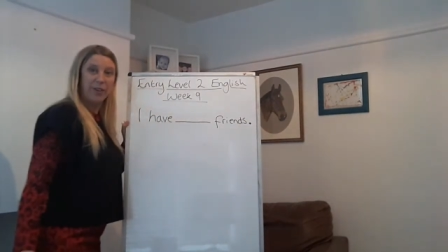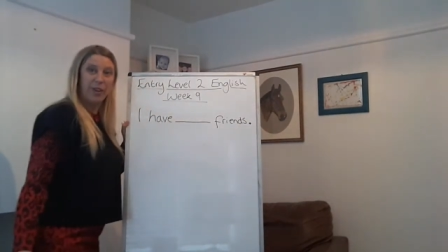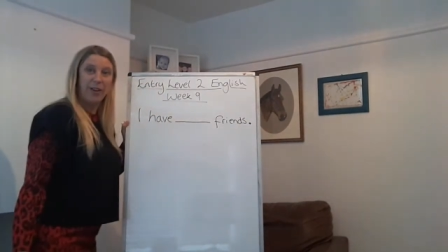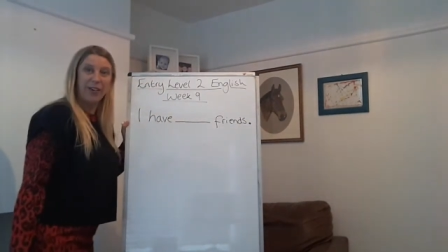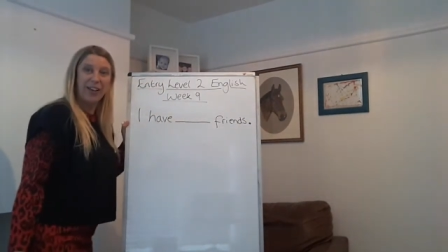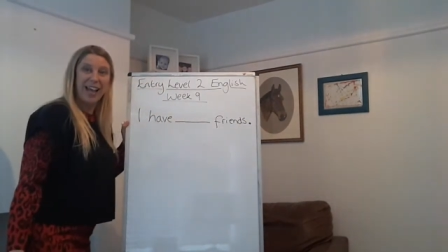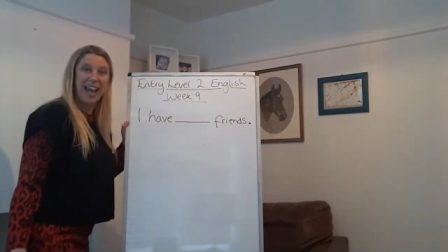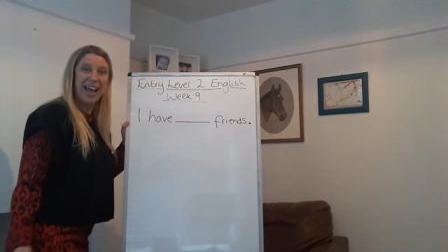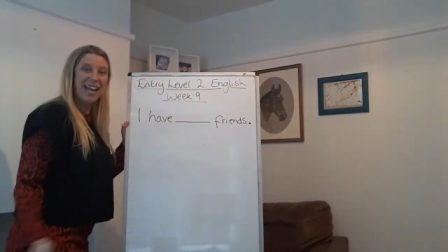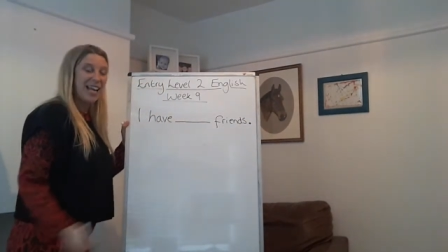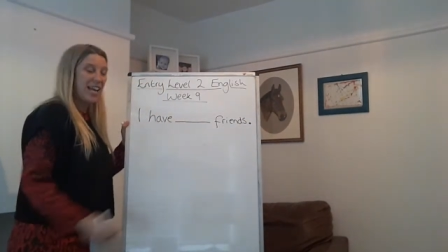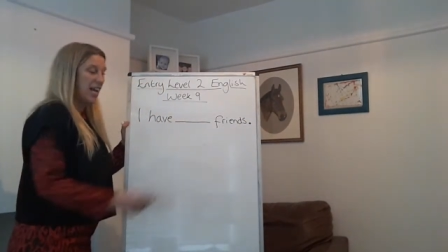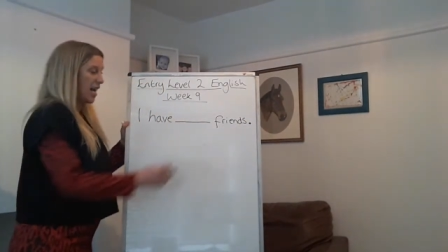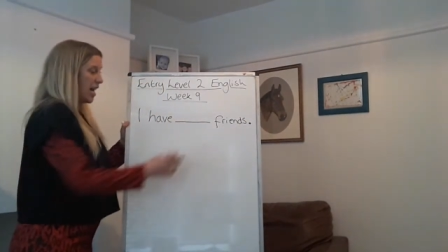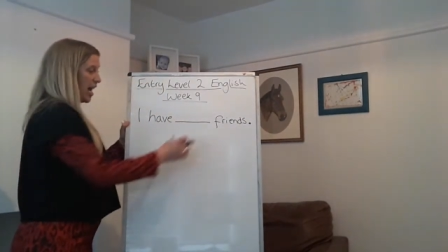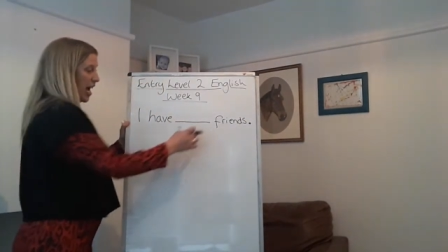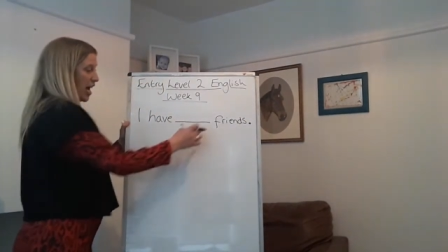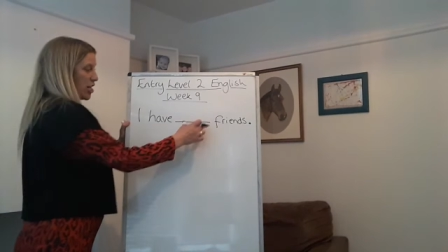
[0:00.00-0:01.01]
Okay?
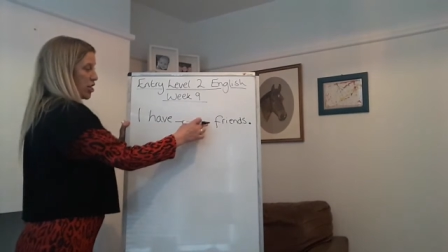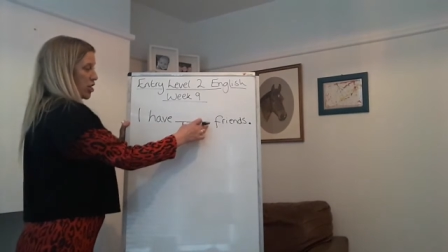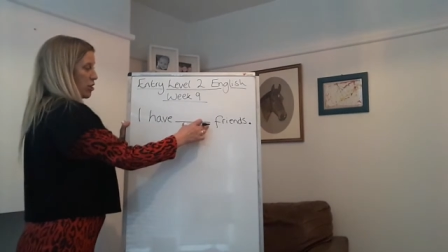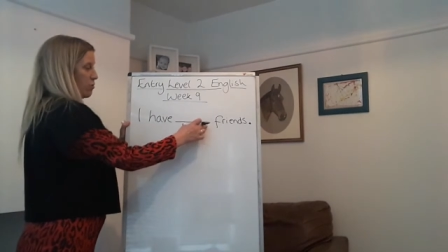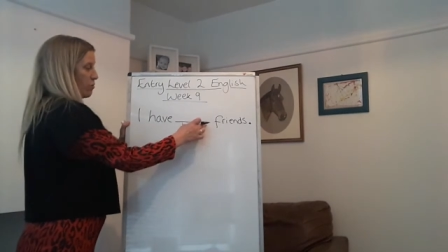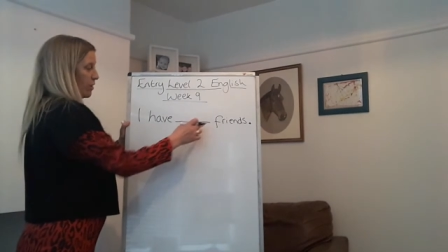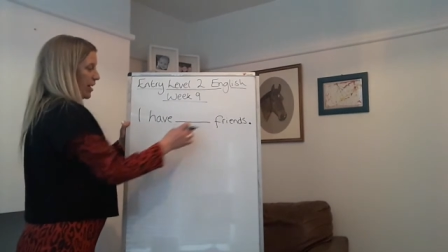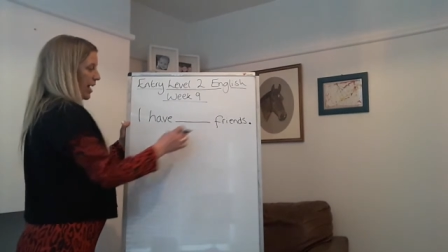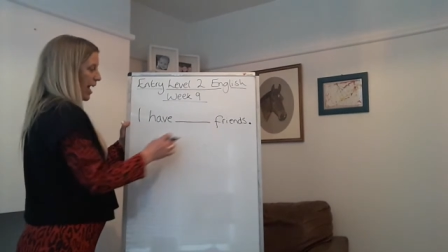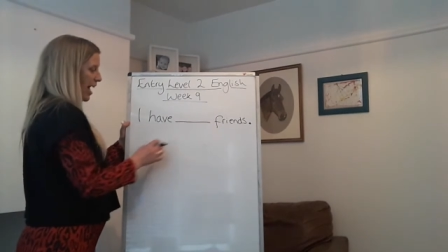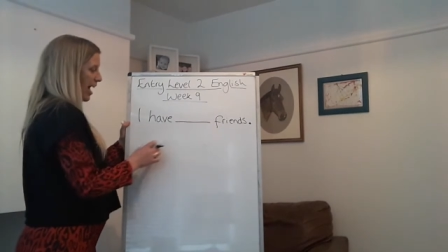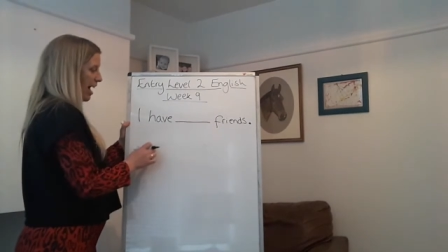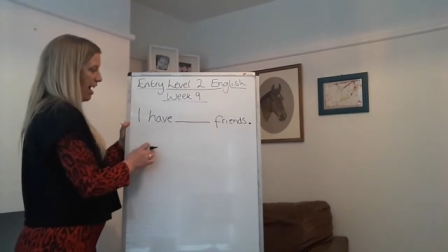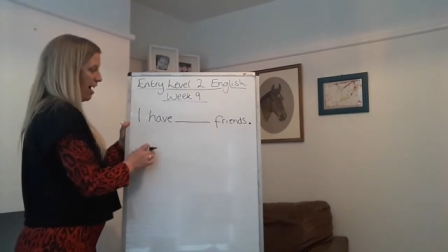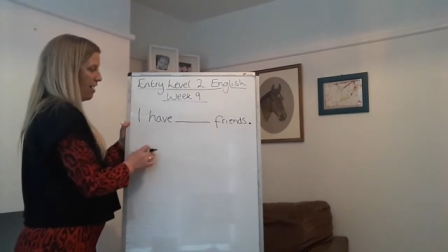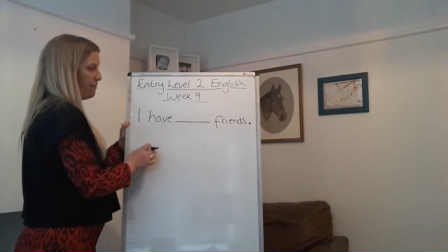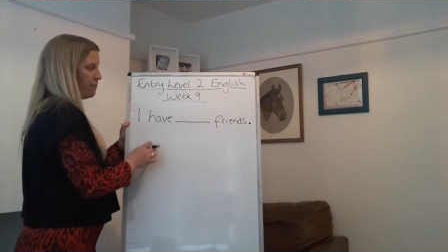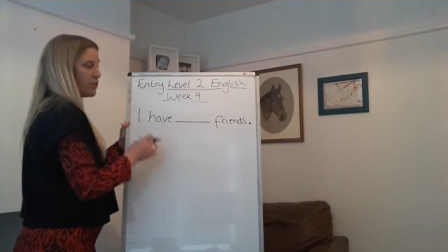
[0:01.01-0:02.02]
And you will
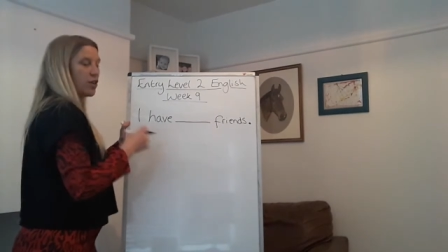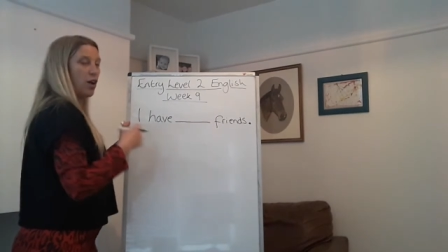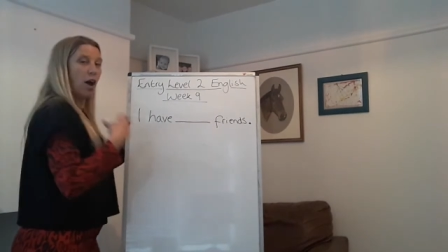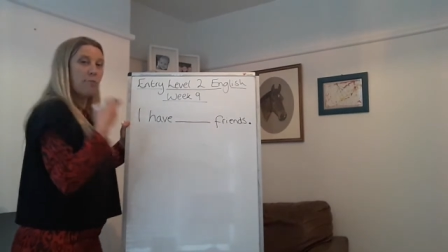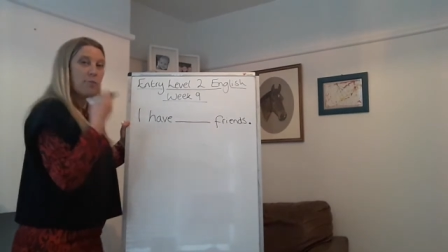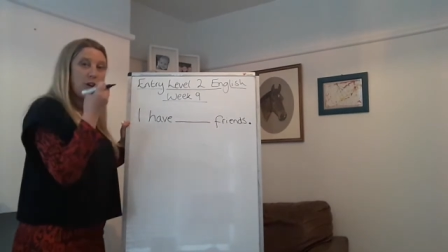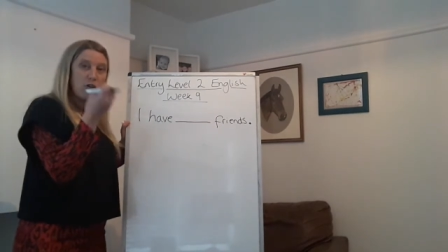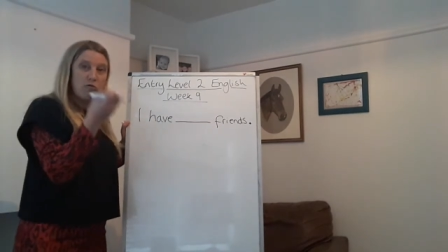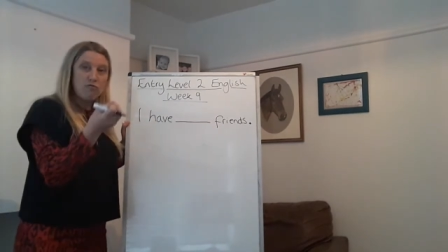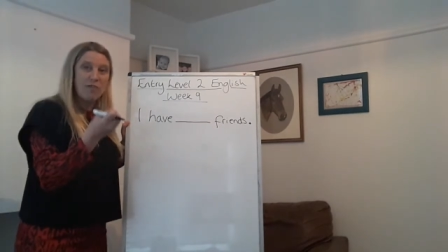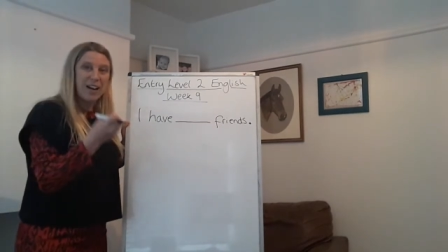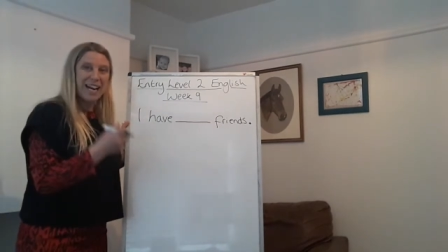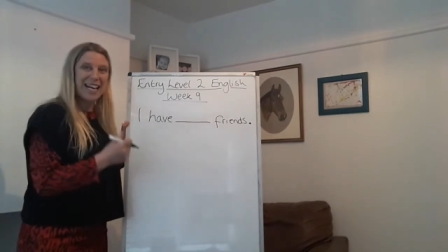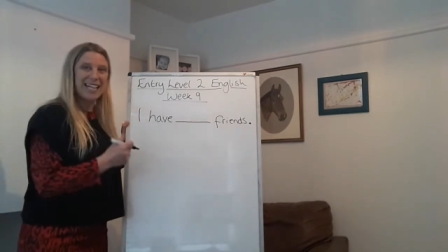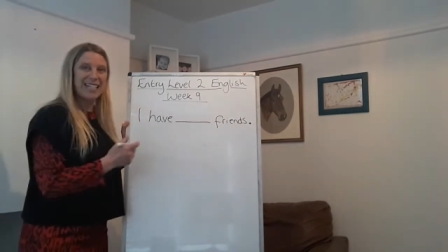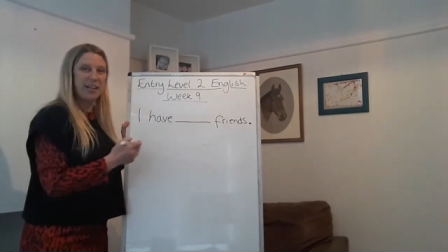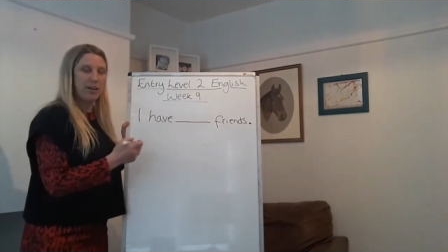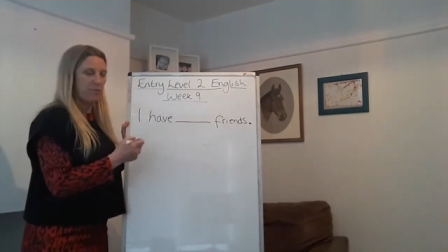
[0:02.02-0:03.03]
have, I'm going to
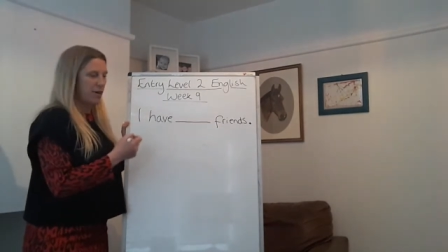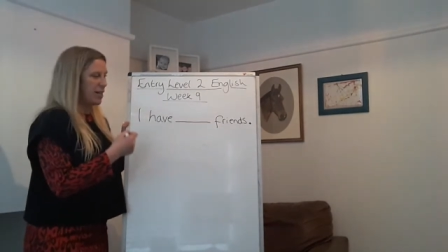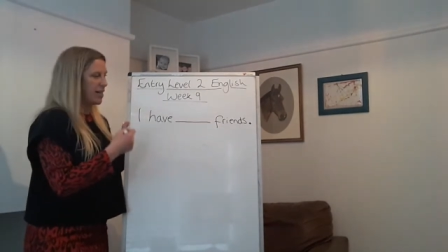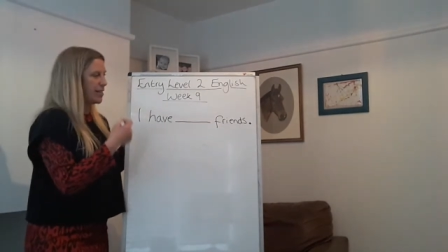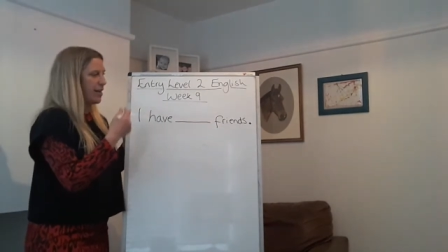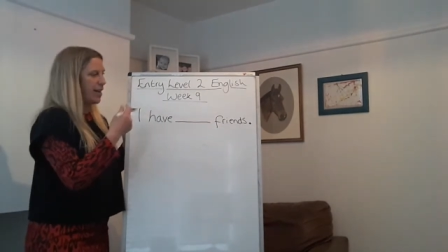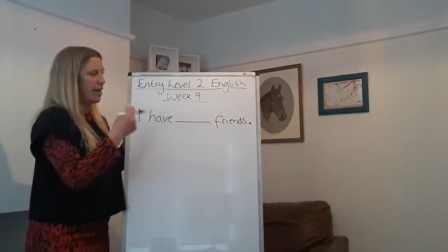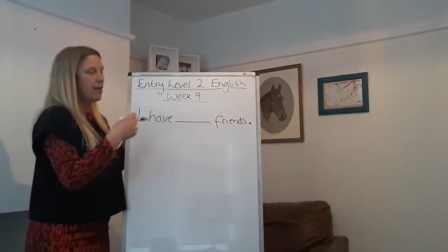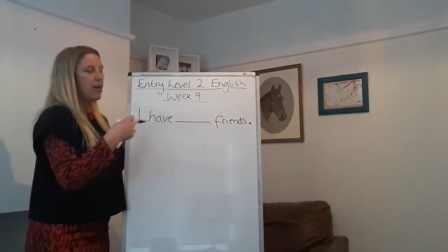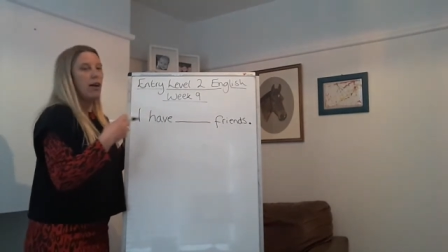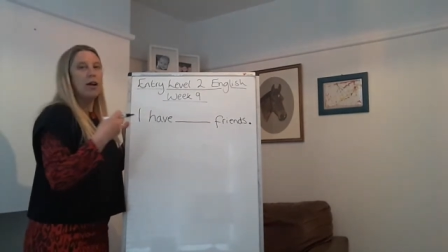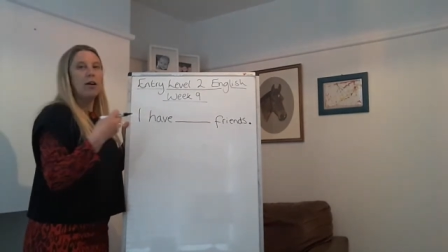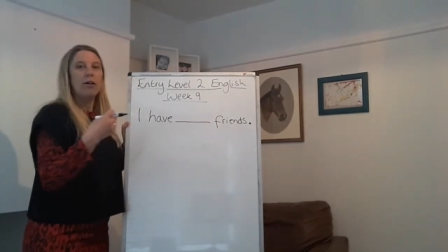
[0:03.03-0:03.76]
read and I'm going to say,